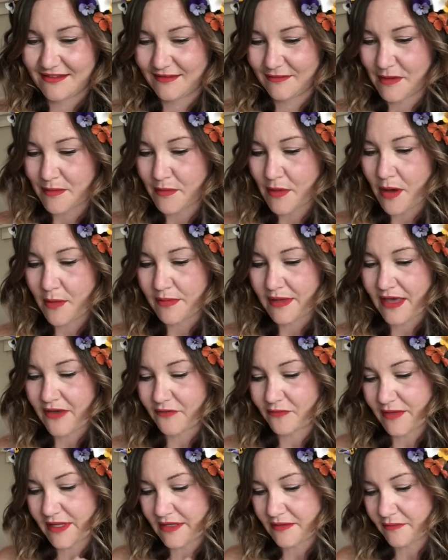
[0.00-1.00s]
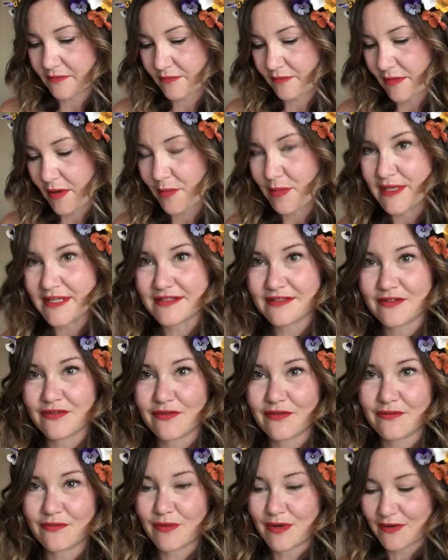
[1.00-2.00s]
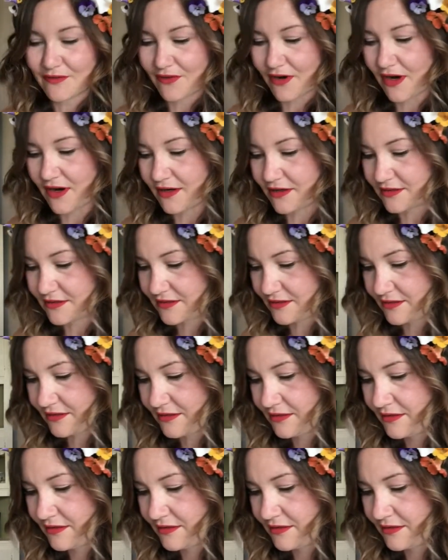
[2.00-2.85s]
My mom gave me a piece of one of hers.